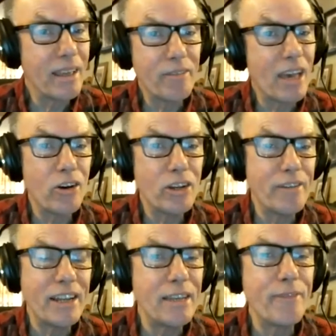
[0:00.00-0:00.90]
Have you heard of
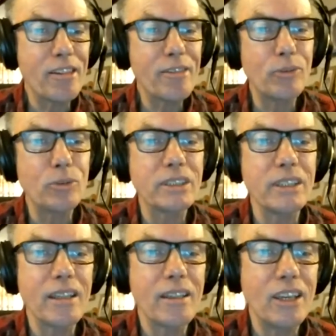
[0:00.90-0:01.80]
any festivals,
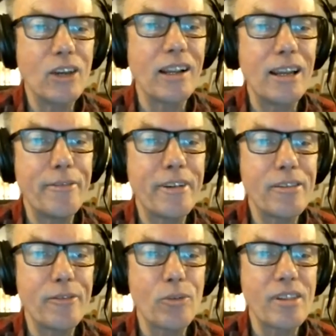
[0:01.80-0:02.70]
ukulele
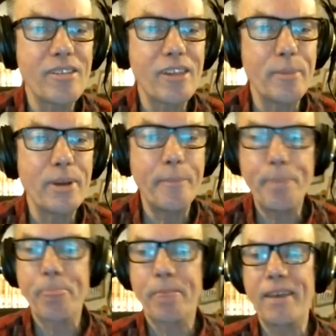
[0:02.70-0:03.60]
festivals this summer
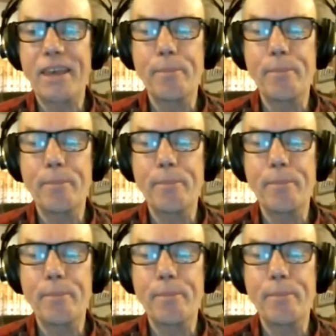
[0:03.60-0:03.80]
taking